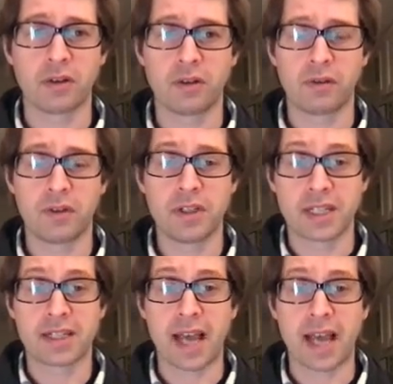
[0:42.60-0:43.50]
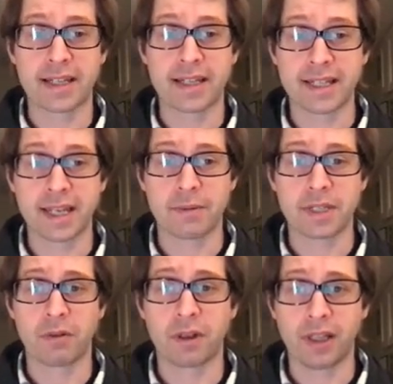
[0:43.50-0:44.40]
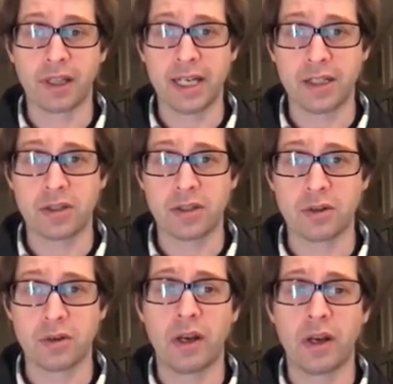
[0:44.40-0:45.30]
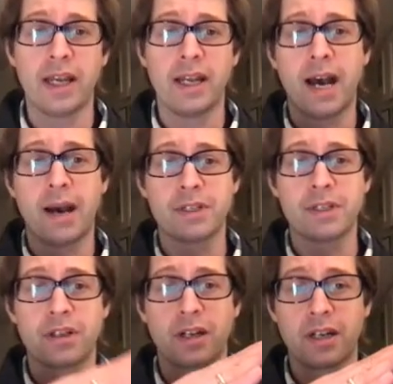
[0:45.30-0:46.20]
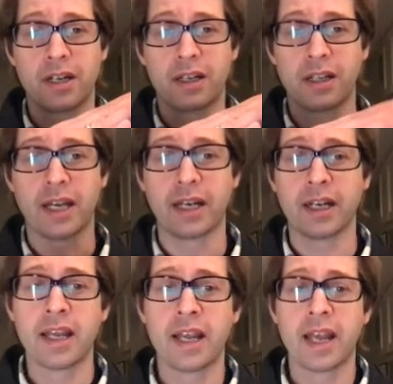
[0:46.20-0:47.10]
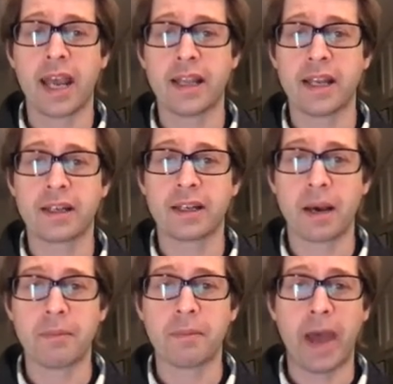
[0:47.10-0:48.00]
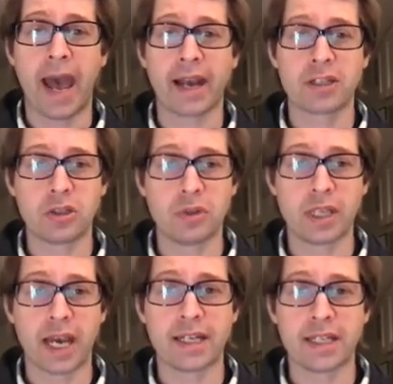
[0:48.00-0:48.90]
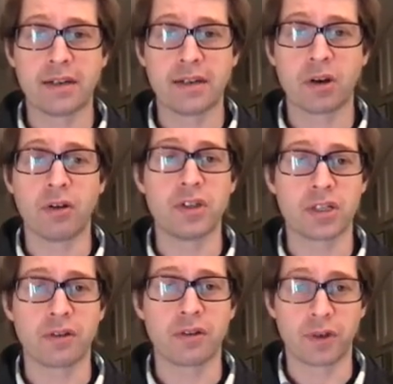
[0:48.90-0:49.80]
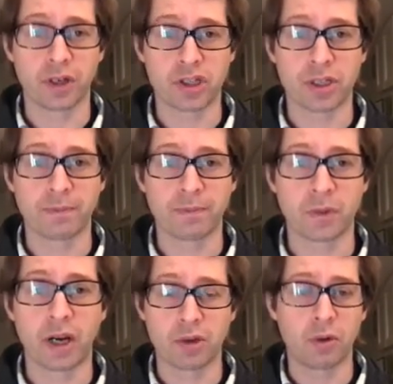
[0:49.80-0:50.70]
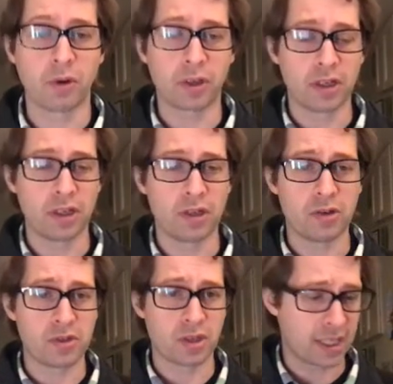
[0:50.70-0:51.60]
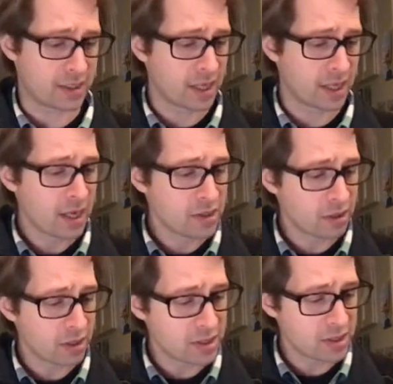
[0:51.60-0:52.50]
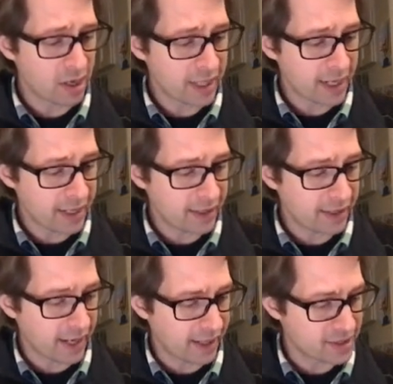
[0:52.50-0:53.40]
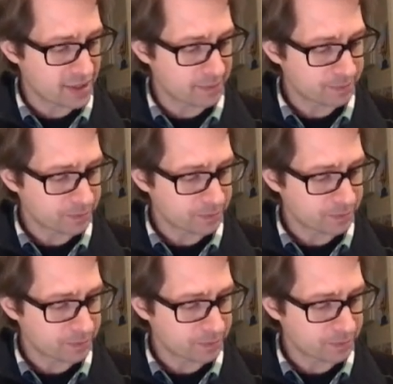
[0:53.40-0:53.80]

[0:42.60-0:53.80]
physics concepts that are related to an object on an incline, and then come back to the idea of coefficient of friction. All right, so we're going to use those things. So to start that analysis,